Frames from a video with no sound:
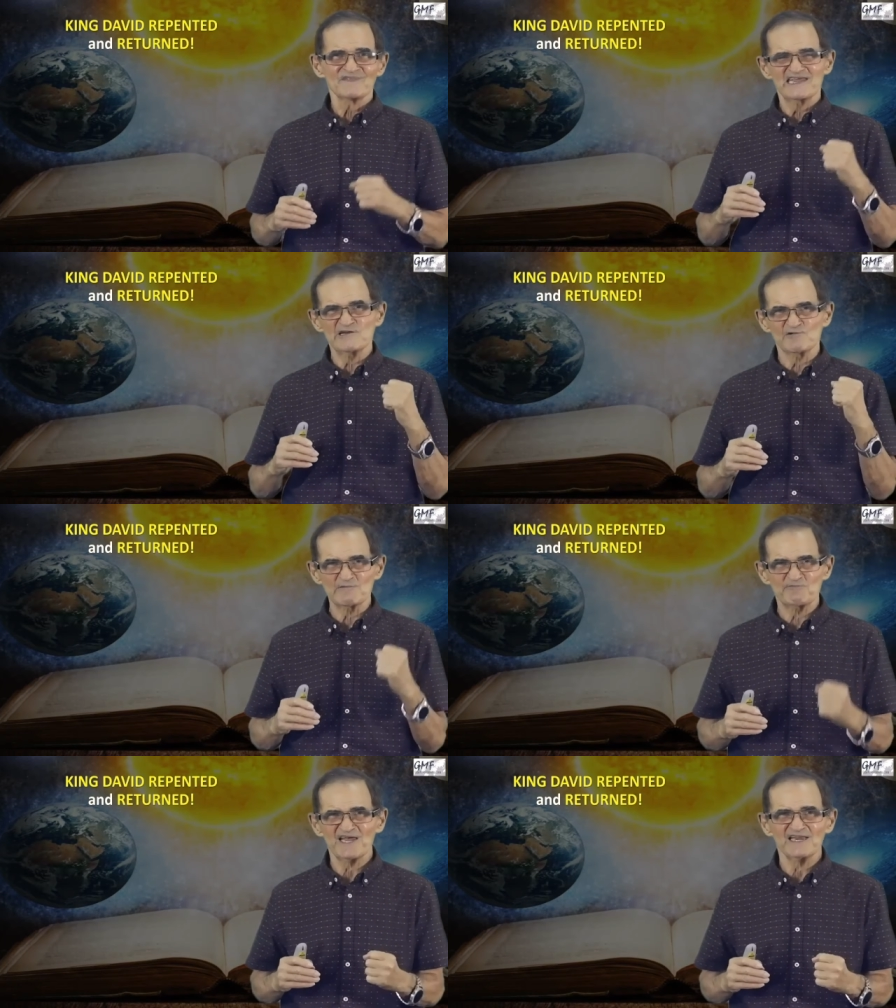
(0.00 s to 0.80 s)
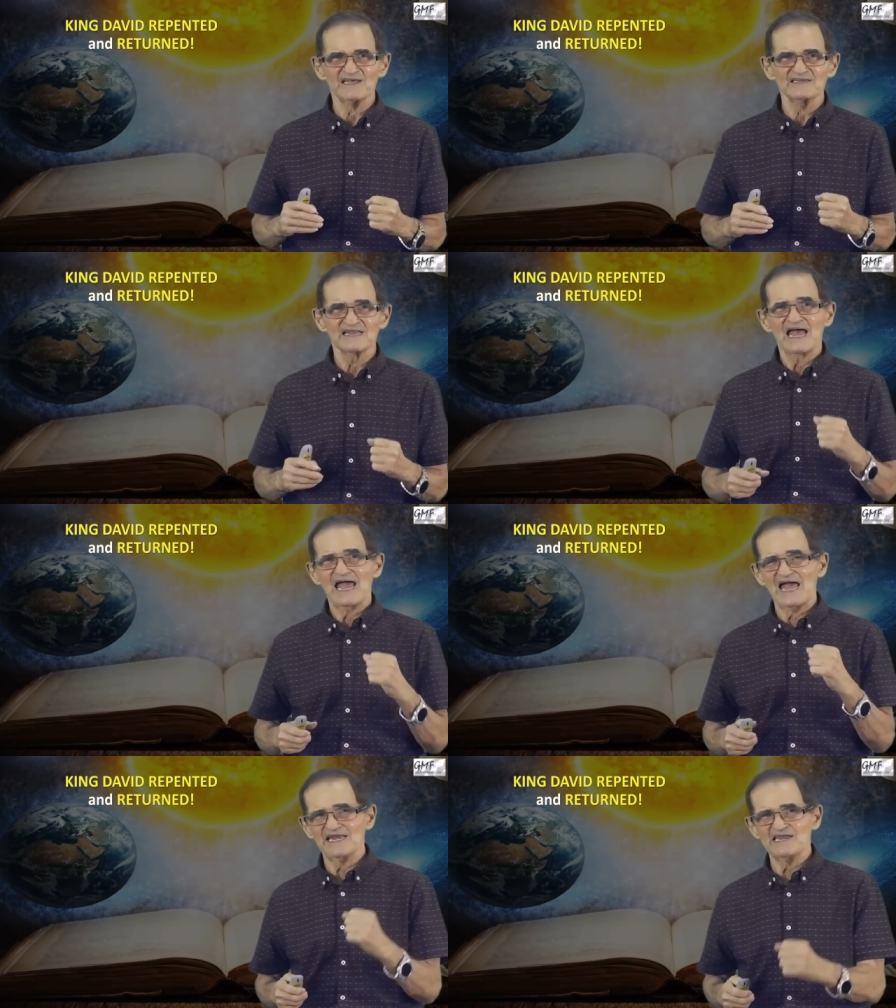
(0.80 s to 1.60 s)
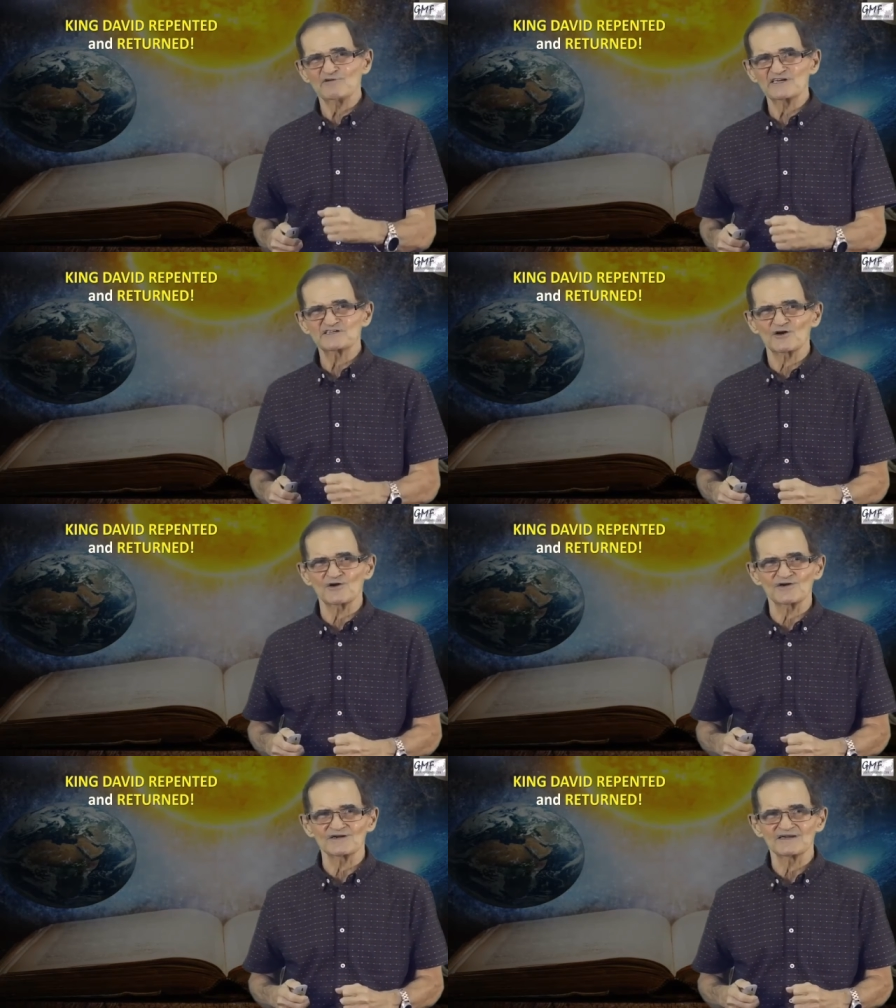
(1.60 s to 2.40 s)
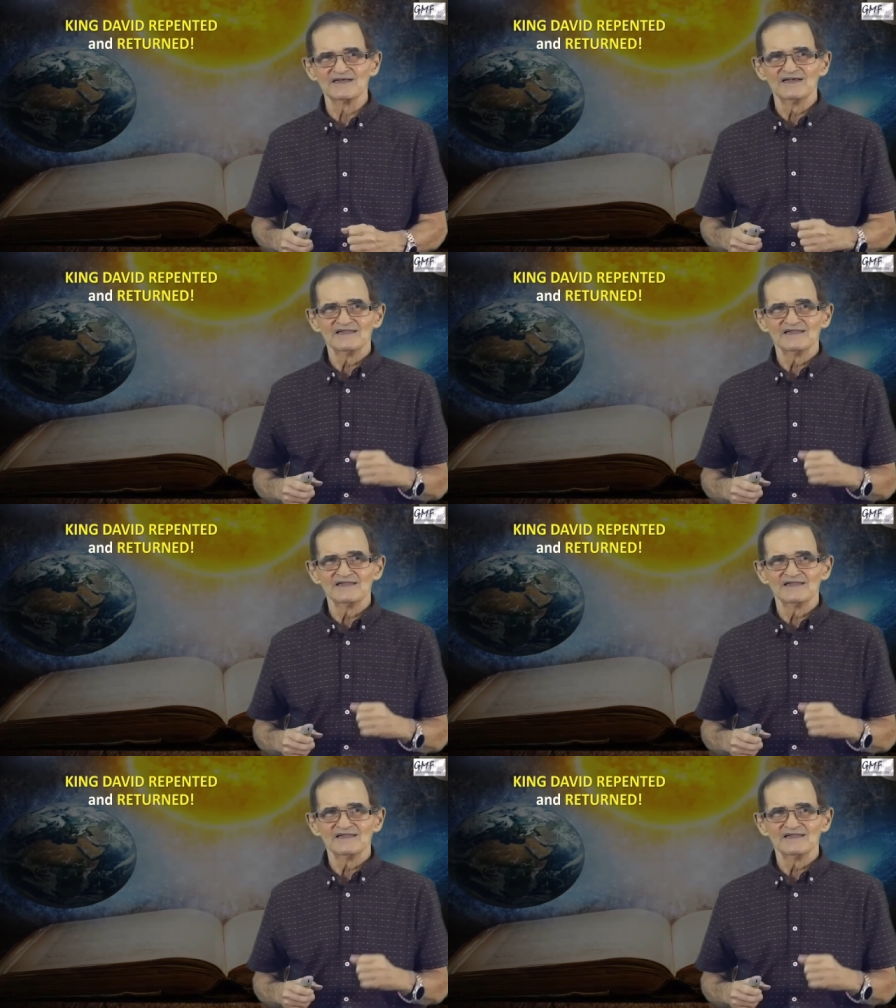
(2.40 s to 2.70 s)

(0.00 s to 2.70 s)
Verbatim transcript: He repented and he returned.